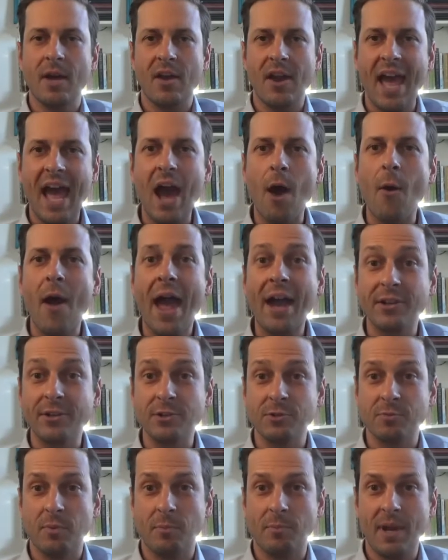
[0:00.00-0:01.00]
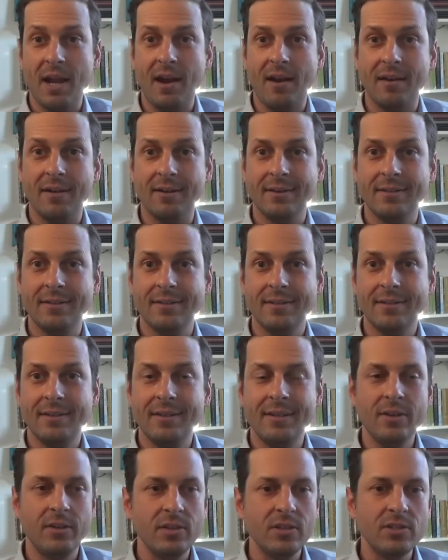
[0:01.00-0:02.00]
how actors prepare,
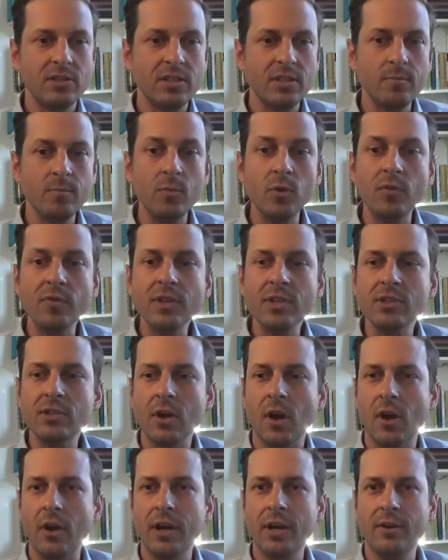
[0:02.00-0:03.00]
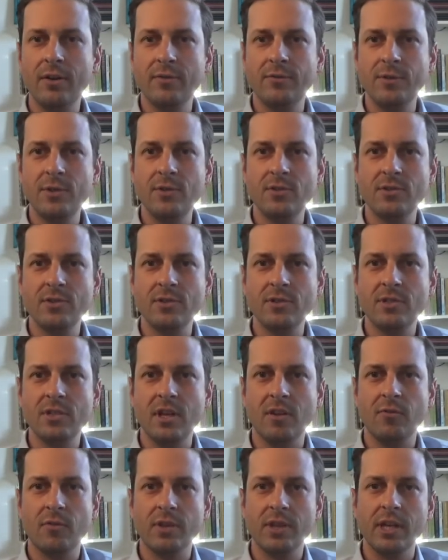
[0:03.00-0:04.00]
you see movie star interviews and
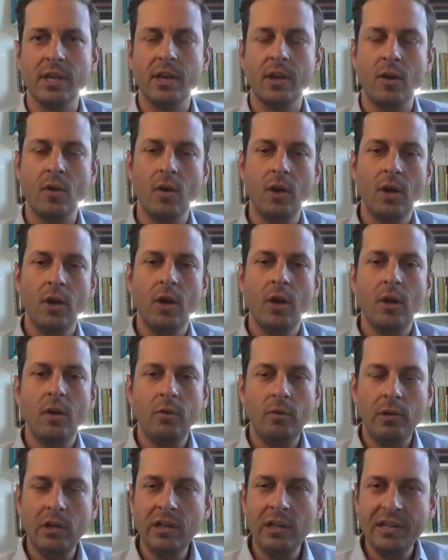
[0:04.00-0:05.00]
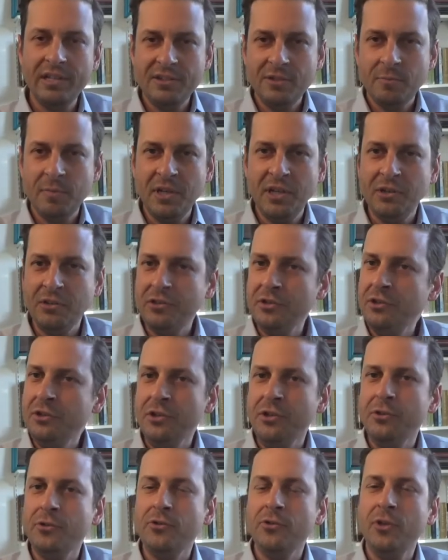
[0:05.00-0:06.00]
stuff where they go, well, I spent
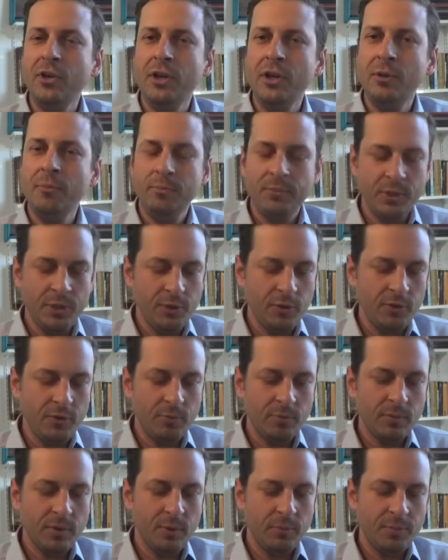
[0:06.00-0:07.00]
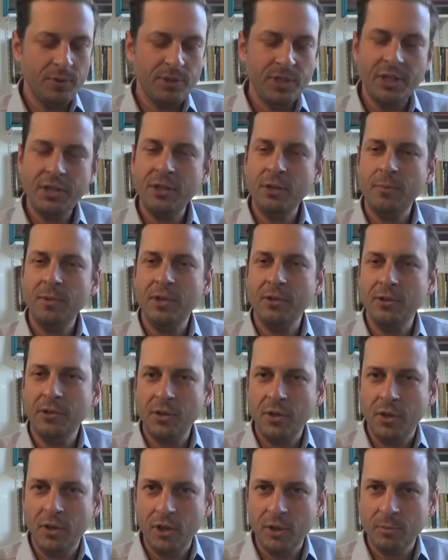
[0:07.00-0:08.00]
years, pretending to be a
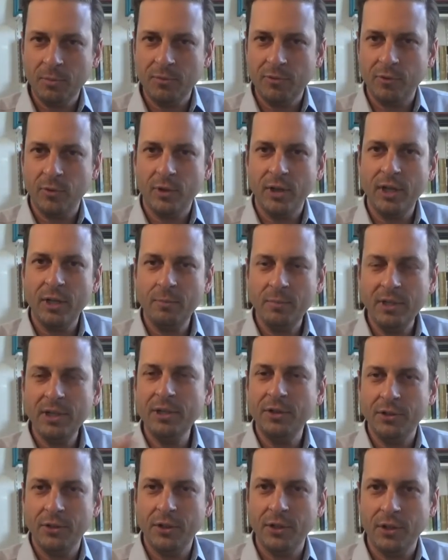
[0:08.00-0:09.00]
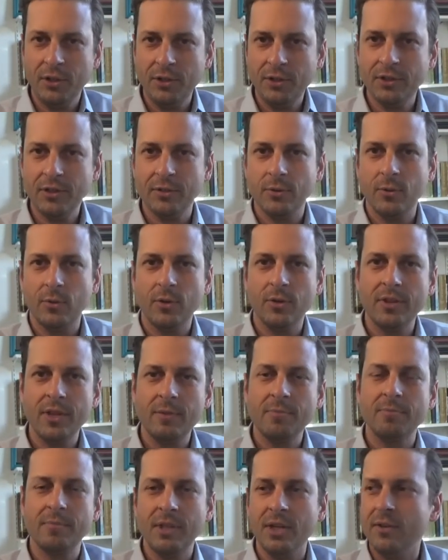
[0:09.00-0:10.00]
dog before I played a dog, or
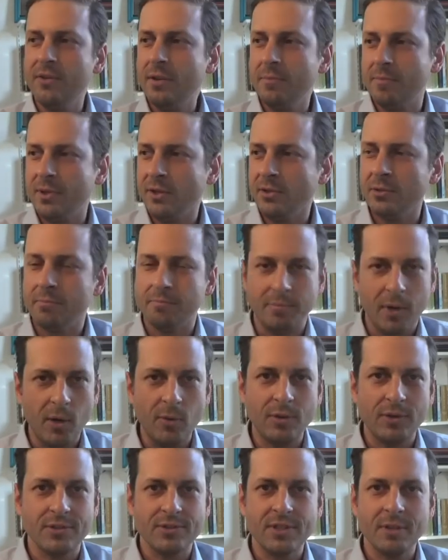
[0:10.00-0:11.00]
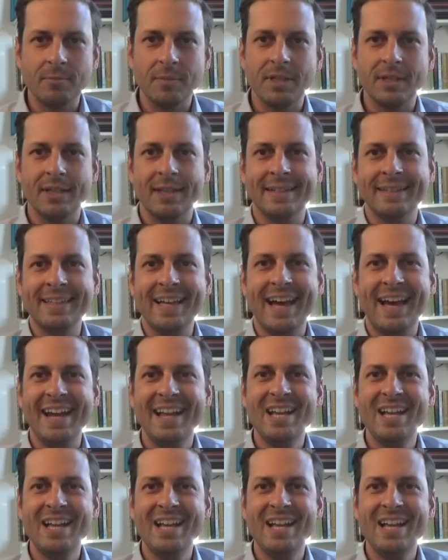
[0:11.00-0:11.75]
they build a boat or something like that.